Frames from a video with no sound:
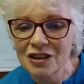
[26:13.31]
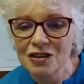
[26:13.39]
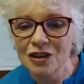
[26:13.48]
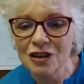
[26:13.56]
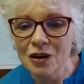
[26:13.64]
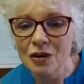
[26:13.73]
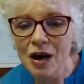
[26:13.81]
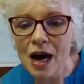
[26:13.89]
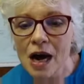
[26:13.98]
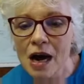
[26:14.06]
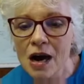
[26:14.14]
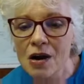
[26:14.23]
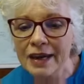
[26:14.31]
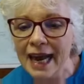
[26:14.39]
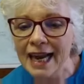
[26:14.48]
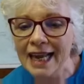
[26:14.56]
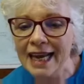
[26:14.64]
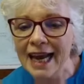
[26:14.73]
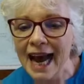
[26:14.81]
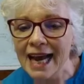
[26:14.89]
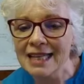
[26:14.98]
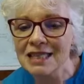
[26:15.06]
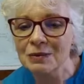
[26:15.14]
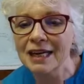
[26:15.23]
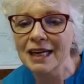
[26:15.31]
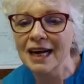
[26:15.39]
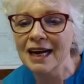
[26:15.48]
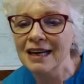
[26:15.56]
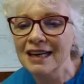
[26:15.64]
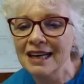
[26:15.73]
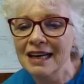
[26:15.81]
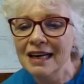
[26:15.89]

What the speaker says: Do you know? Oh, Kelly, hi, sweetheart.